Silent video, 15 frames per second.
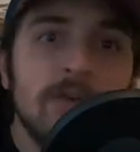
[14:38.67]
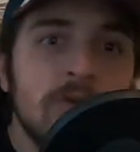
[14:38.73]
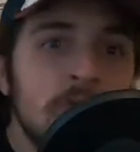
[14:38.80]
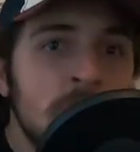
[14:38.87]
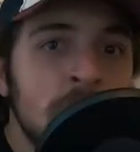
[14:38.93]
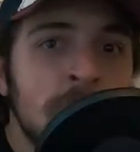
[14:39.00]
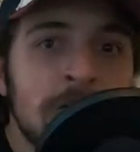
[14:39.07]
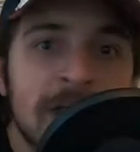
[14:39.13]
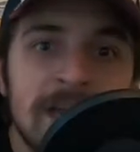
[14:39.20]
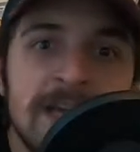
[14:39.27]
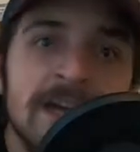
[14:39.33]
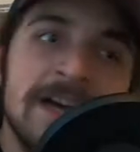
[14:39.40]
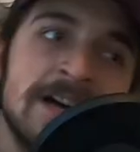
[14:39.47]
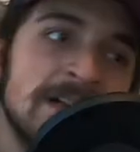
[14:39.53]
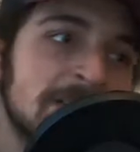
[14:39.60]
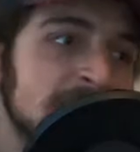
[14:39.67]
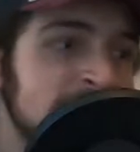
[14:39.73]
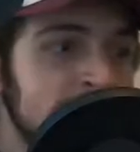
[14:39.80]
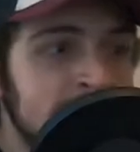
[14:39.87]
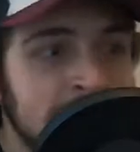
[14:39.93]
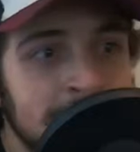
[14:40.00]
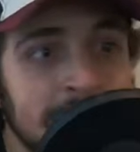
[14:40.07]
you know what? A
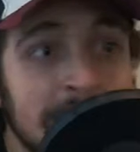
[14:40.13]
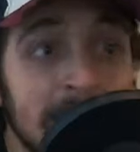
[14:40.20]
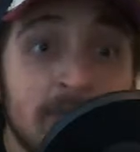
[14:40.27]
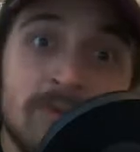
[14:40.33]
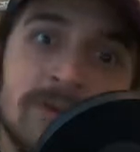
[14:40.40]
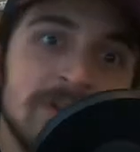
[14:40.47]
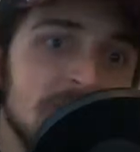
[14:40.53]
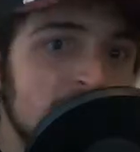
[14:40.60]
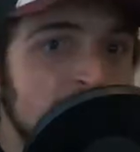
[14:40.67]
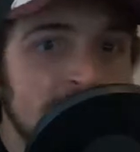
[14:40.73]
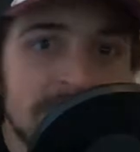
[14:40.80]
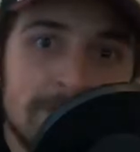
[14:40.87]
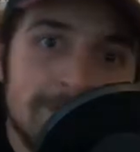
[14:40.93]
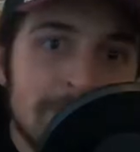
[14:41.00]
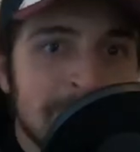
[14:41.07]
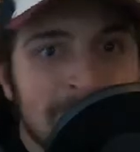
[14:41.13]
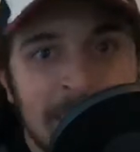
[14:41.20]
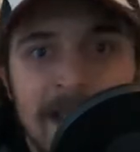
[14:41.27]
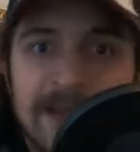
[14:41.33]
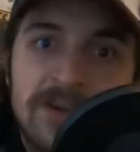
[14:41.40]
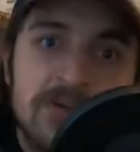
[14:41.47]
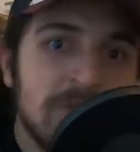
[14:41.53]
sleeping bag, when it's your sleeping
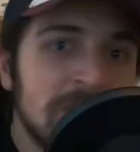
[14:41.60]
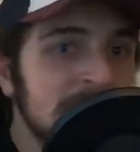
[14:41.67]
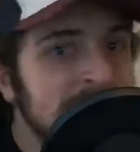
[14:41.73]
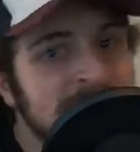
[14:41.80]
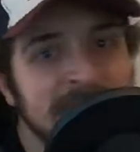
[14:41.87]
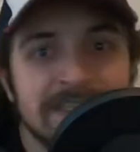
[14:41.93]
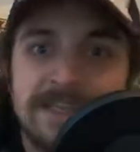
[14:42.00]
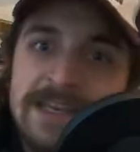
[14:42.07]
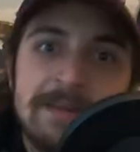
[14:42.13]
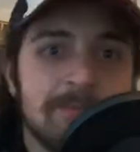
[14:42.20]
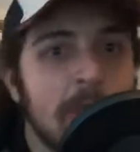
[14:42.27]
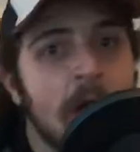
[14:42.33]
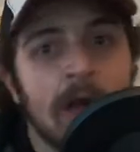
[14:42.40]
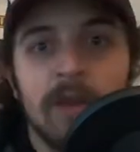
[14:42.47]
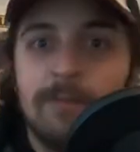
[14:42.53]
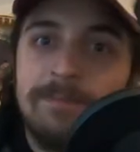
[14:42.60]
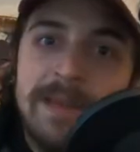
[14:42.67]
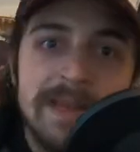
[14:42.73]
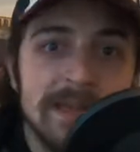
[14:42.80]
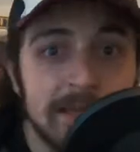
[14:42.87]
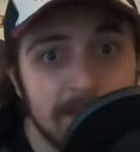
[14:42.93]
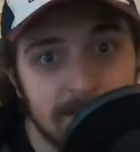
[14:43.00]
bag, you can just sleep all up
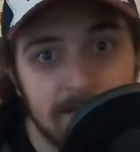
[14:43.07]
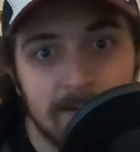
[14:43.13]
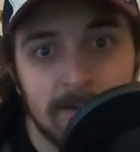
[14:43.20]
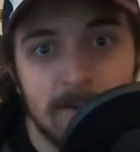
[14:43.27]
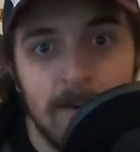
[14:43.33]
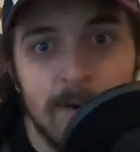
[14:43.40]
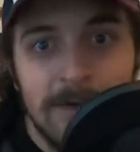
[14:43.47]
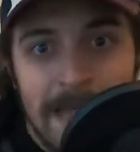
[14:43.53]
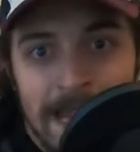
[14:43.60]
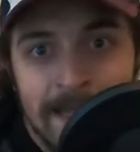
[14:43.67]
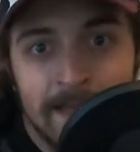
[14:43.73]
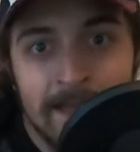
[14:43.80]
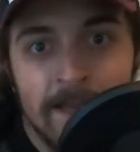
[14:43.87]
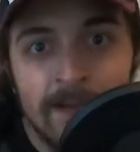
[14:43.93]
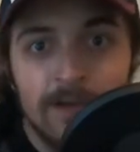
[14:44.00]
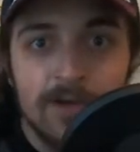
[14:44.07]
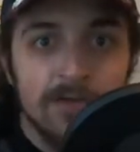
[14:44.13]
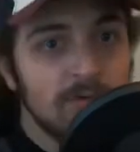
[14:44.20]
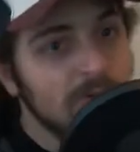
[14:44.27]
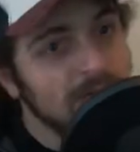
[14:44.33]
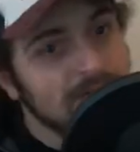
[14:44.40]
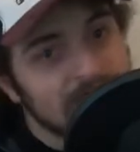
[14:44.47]
in it, okay?
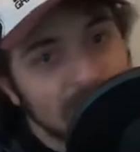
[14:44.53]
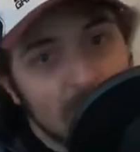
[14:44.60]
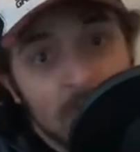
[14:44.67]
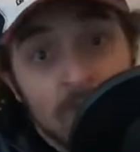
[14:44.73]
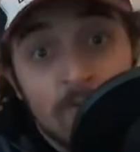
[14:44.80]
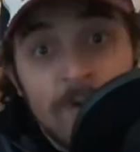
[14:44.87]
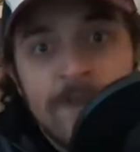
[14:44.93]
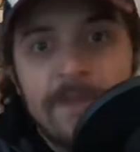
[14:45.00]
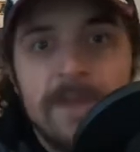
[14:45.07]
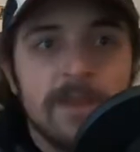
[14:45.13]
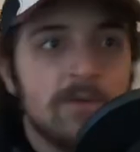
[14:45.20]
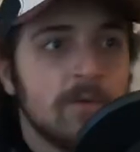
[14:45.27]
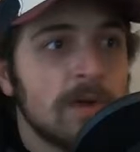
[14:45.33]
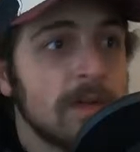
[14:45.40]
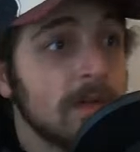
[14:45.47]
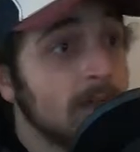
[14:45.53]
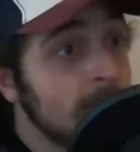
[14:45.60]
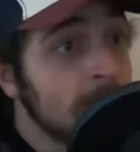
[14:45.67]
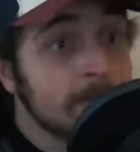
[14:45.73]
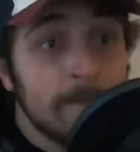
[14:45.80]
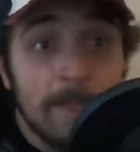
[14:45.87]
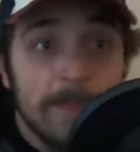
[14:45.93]
You can snuggle with it.
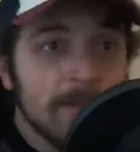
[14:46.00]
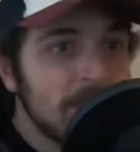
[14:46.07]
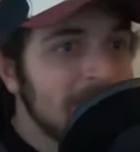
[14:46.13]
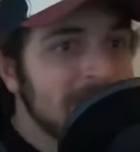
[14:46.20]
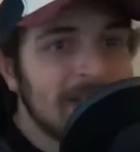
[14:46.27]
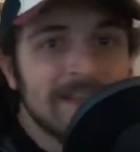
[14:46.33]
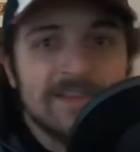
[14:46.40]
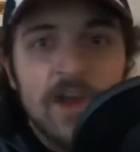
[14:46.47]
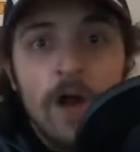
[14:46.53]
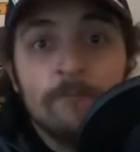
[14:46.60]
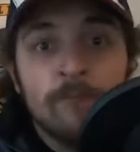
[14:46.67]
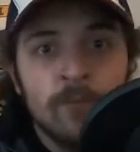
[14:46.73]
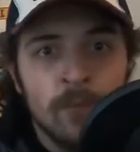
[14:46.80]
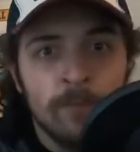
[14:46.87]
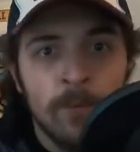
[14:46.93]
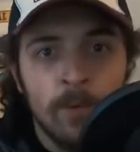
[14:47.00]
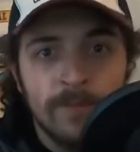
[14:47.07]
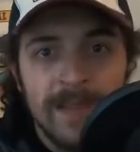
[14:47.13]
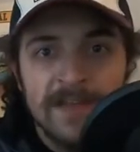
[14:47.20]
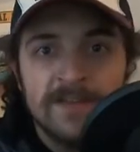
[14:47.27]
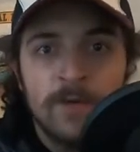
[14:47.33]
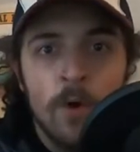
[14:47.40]
It's comfortable.
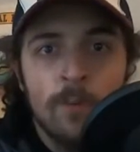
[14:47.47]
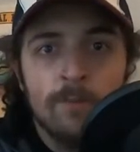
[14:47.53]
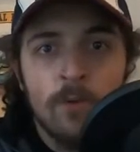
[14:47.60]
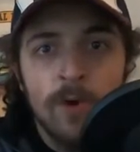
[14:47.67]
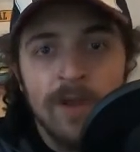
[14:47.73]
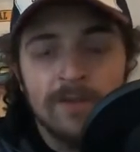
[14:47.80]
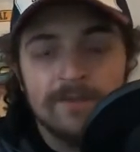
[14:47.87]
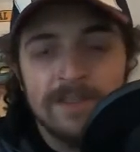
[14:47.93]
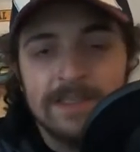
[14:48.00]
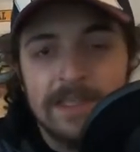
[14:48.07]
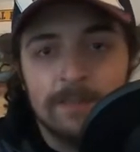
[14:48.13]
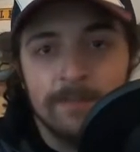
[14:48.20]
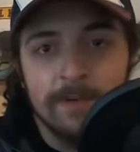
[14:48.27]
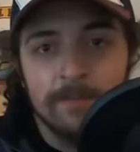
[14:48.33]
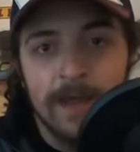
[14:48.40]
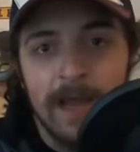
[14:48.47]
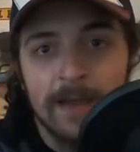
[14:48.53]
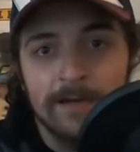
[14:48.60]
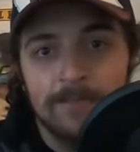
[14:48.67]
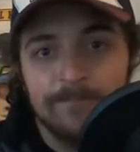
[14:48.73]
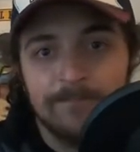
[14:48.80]
That's the whole point of a sleeping bag.